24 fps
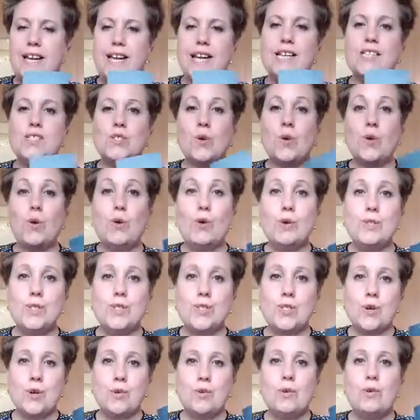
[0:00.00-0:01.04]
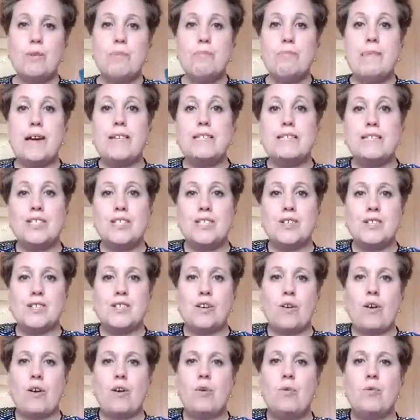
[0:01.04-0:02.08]
It's also messages
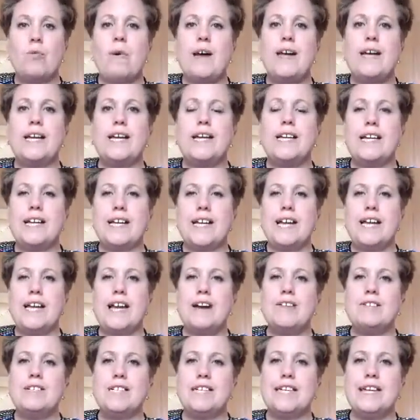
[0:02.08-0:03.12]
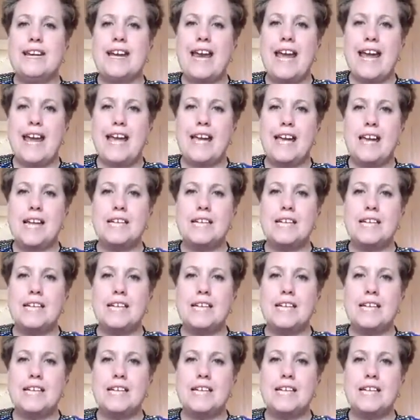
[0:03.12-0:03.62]
that are awakening in our DNA.